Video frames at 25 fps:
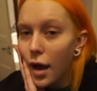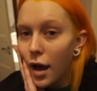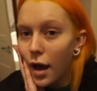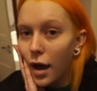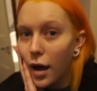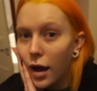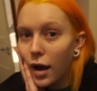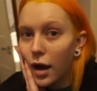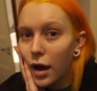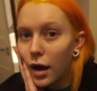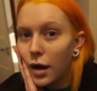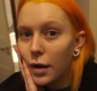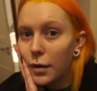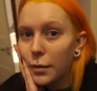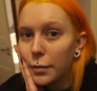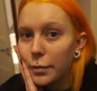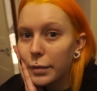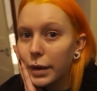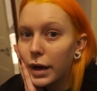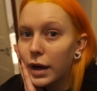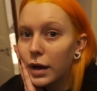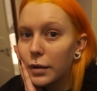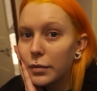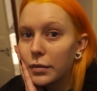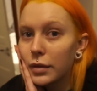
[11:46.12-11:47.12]

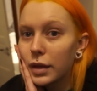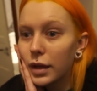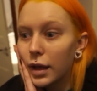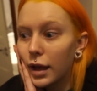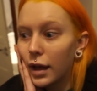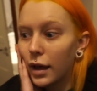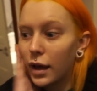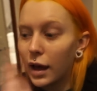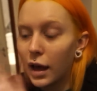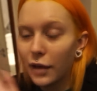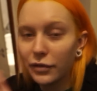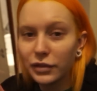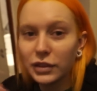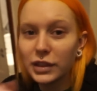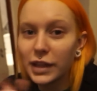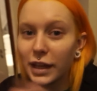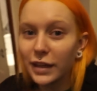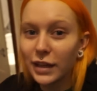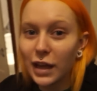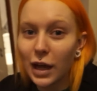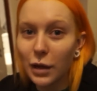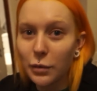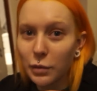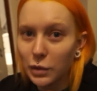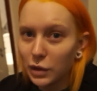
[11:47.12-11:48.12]
But after
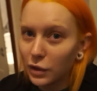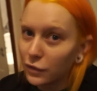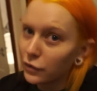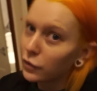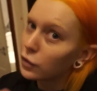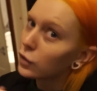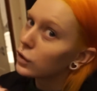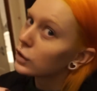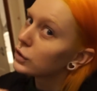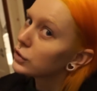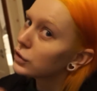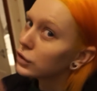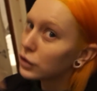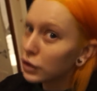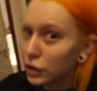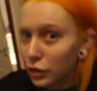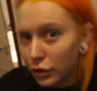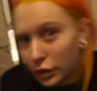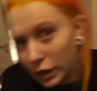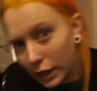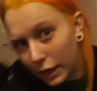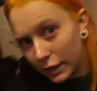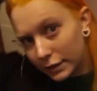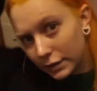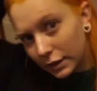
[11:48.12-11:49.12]
that I will of course show
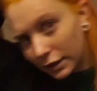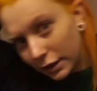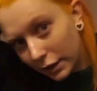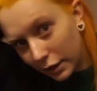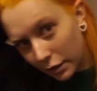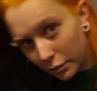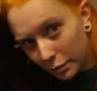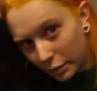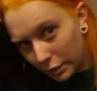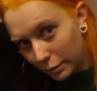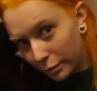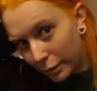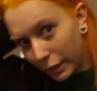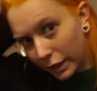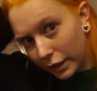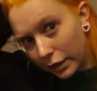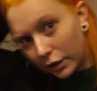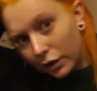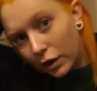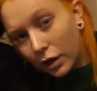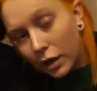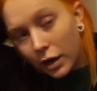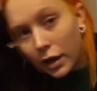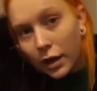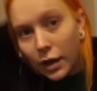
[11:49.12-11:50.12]
you guys a little bit
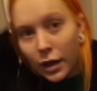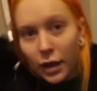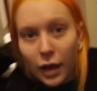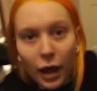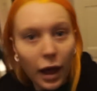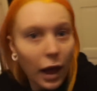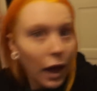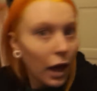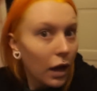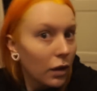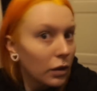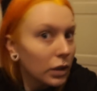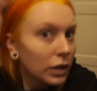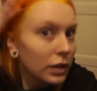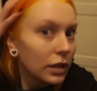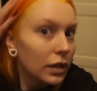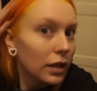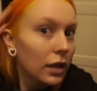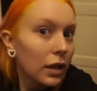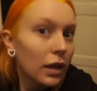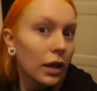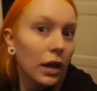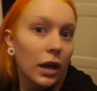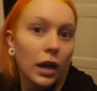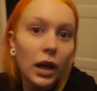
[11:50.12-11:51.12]
better how it
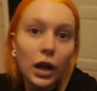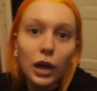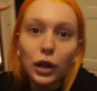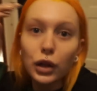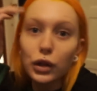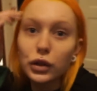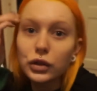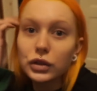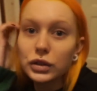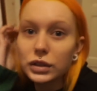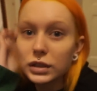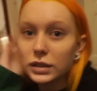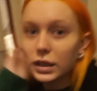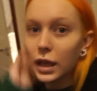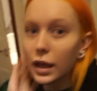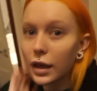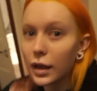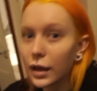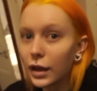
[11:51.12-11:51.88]
looks.